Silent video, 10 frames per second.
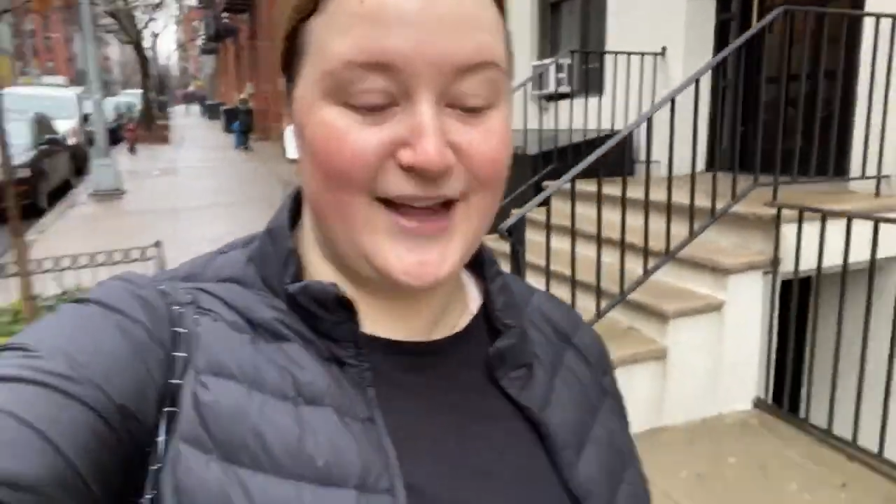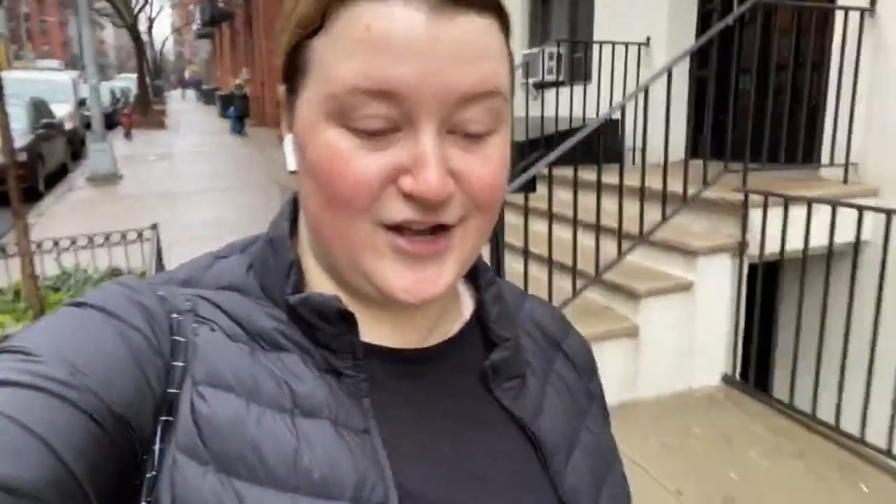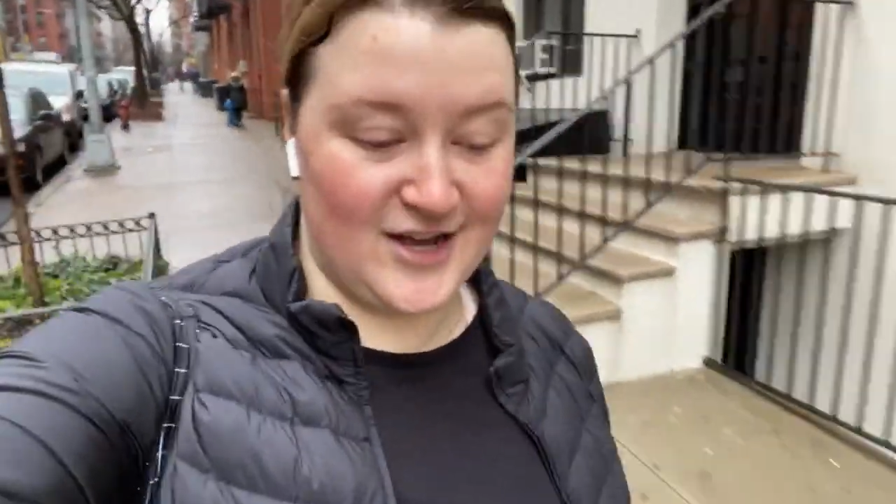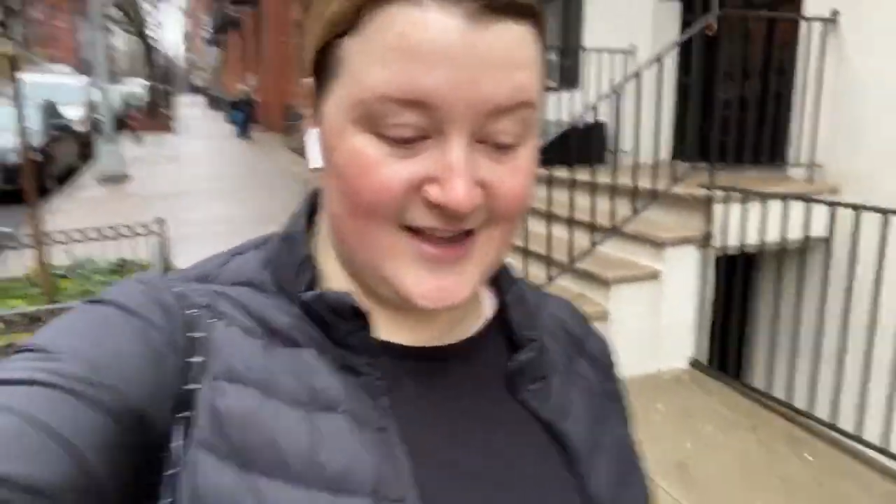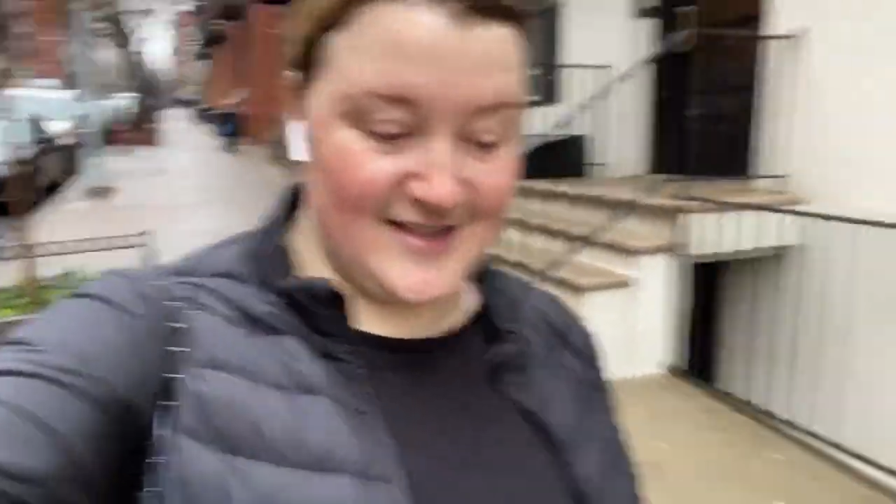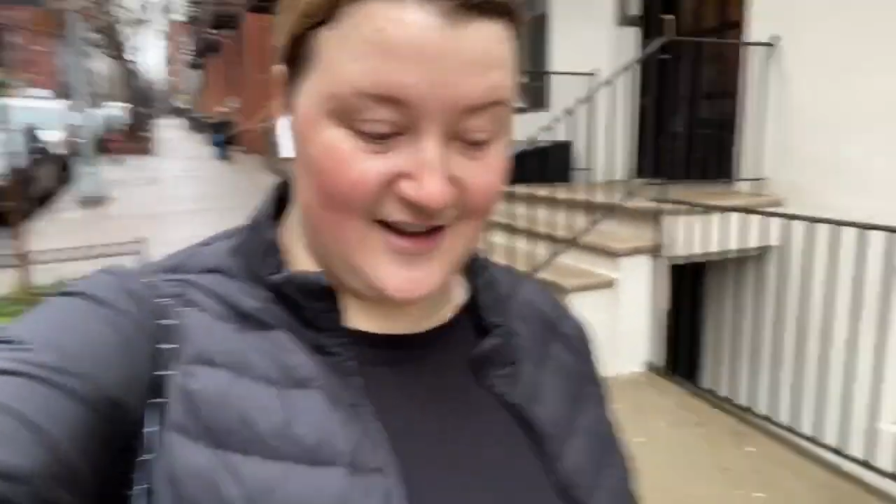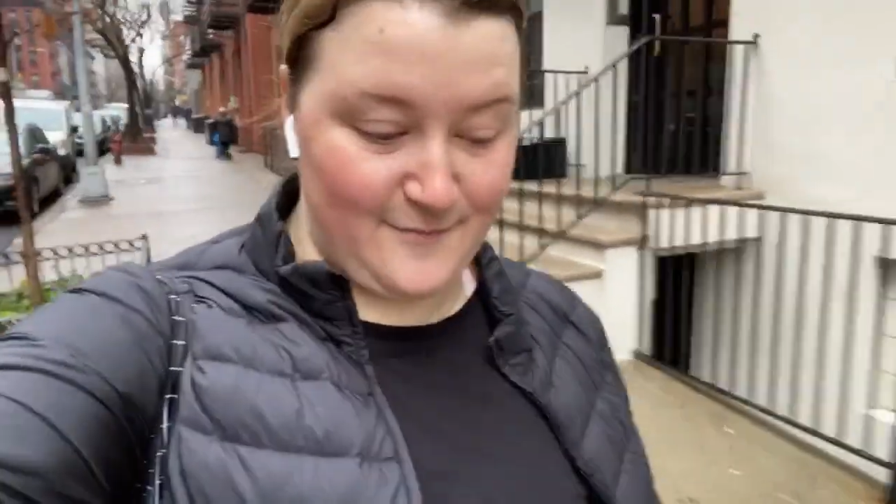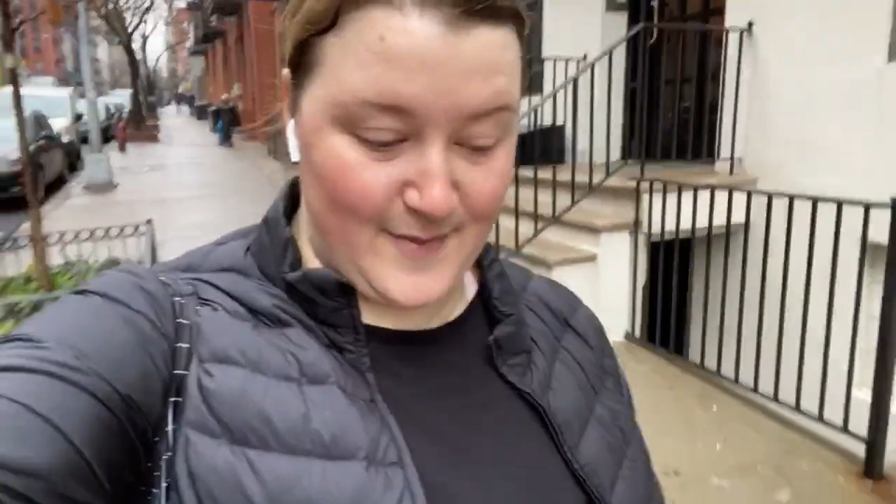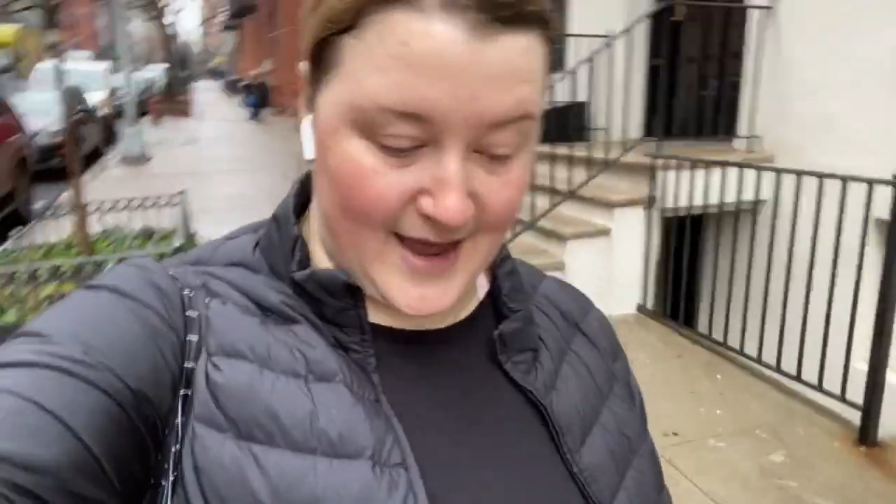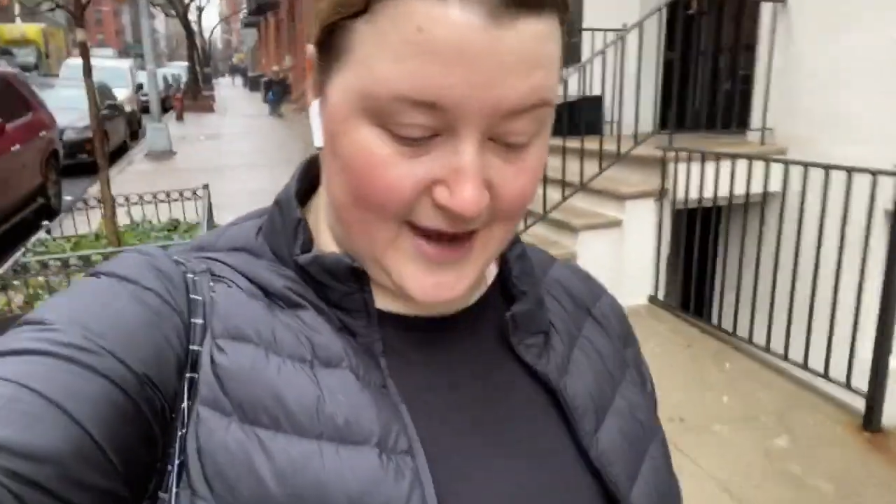cookie stuff
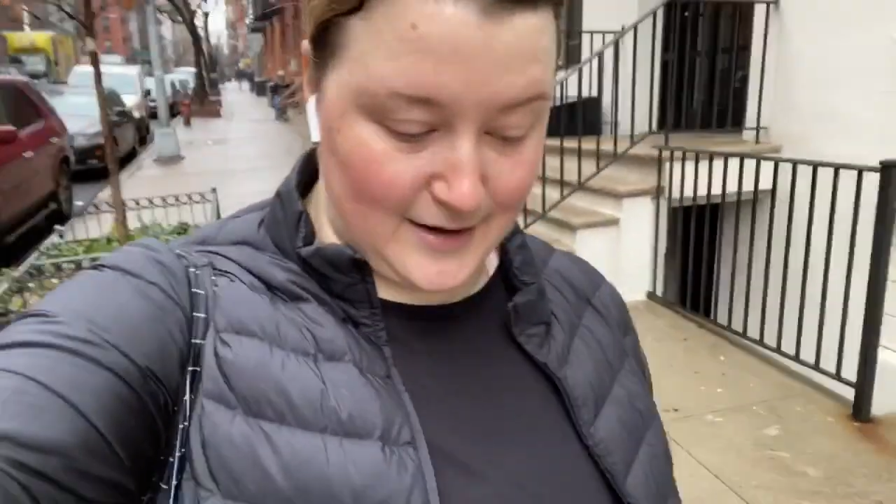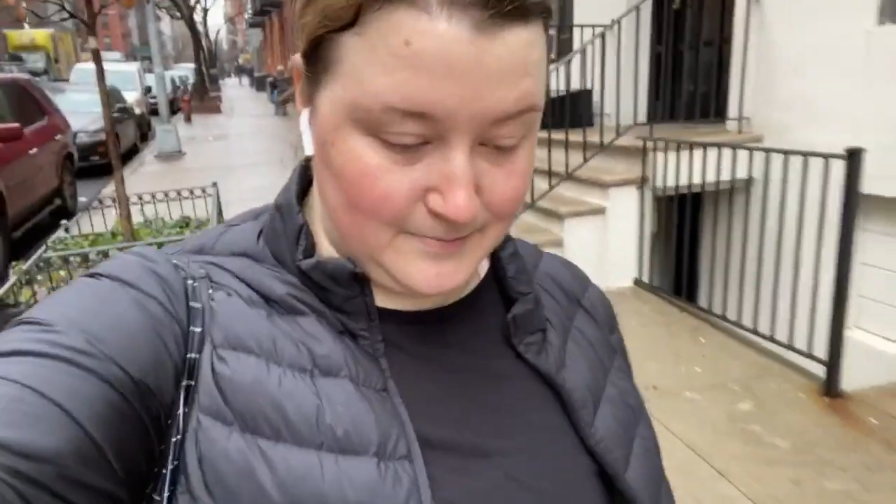made